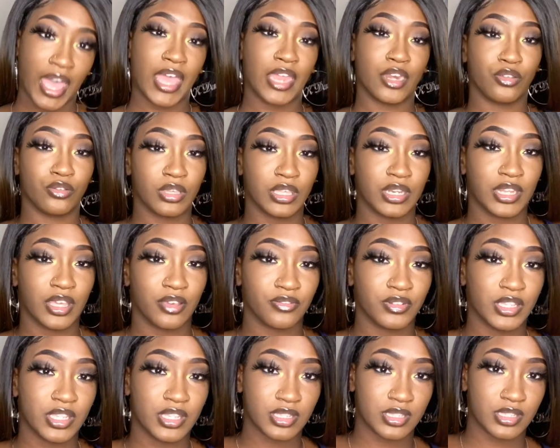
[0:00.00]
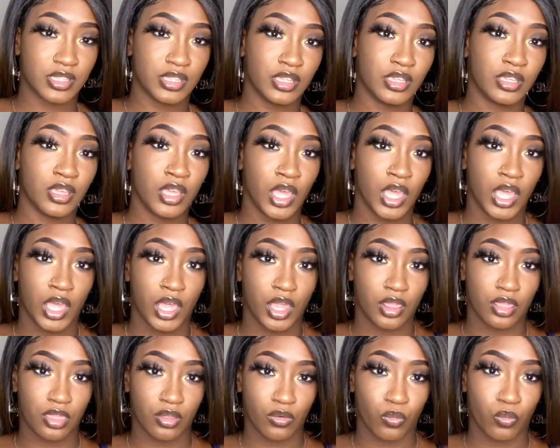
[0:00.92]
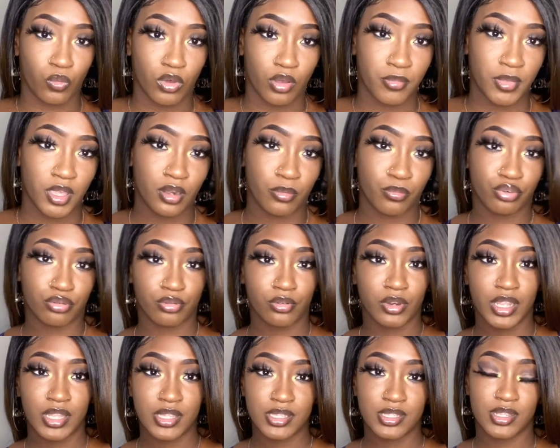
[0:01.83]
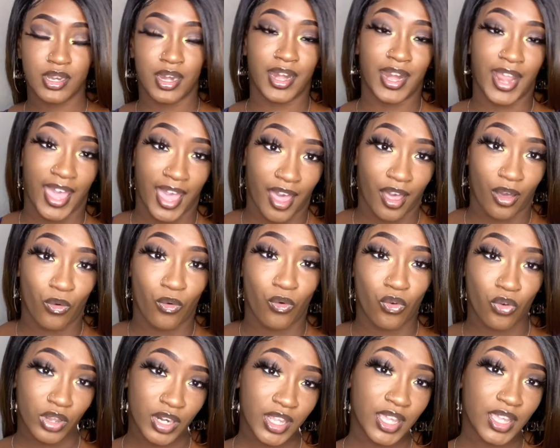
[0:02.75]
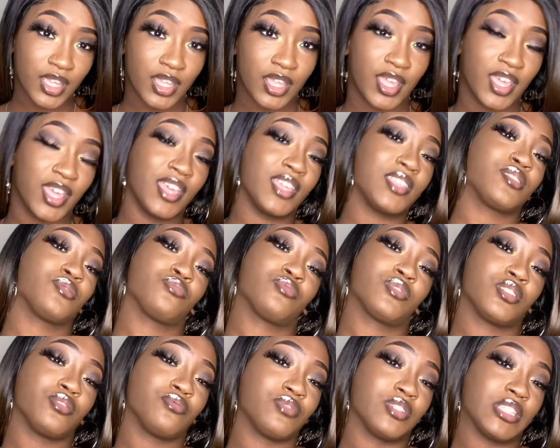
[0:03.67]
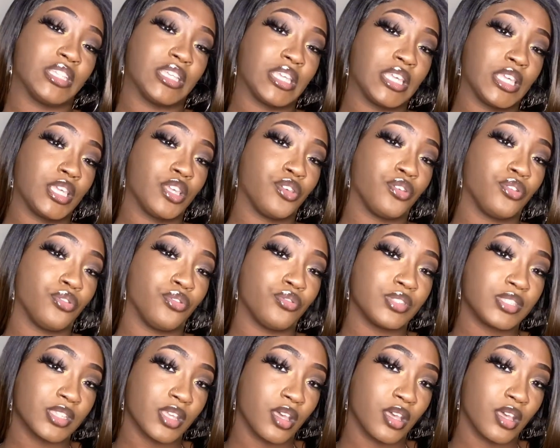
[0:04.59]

You can definitely see the woman print now on it. It's really cute.